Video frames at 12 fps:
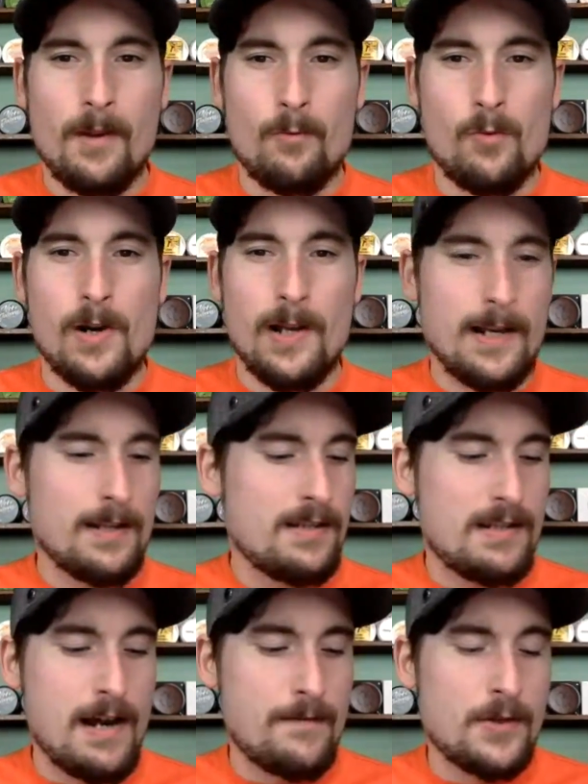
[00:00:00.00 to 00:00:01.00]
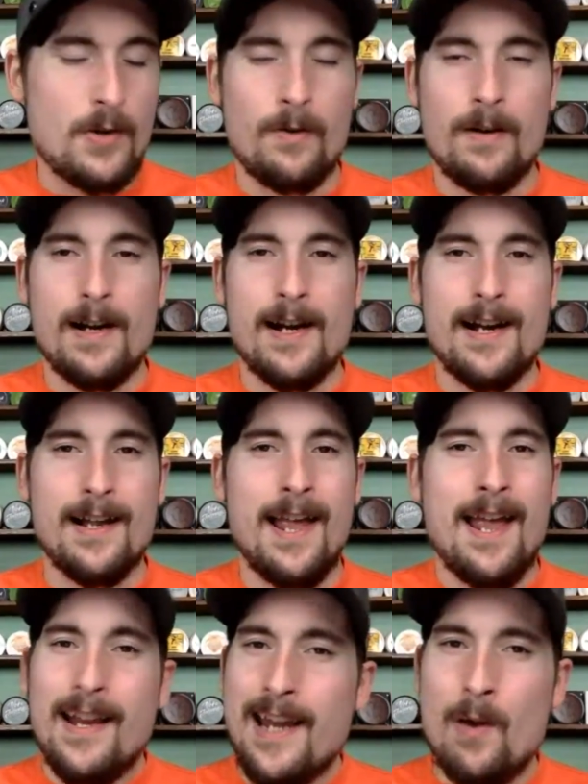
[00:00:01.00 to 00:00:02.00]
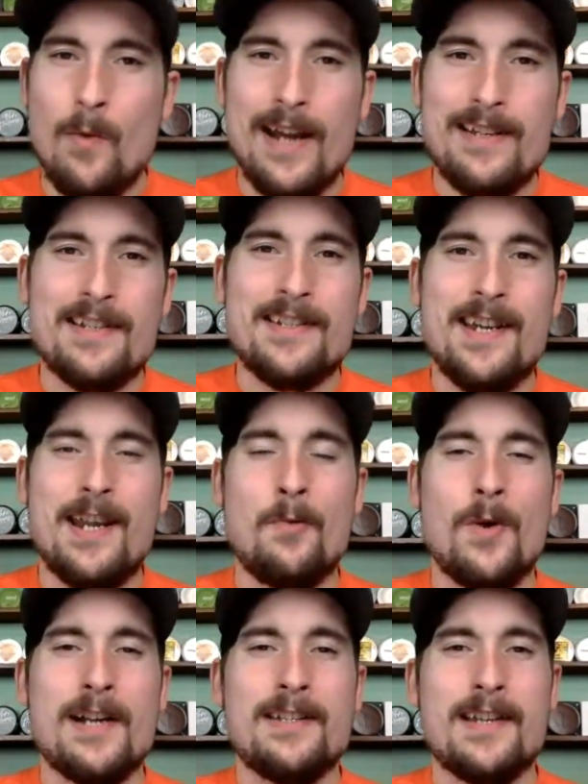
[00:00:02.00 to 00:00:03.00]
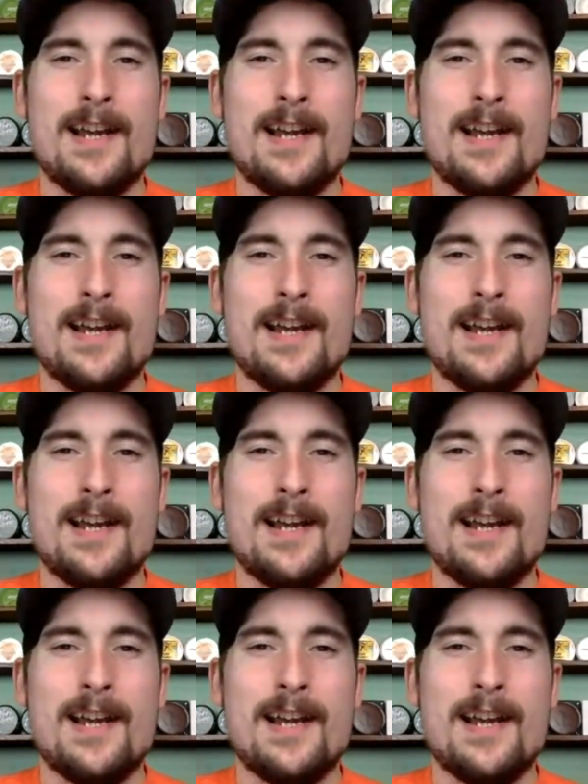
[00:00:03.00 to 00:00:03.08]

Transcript: really good stuff. So can't wait to see what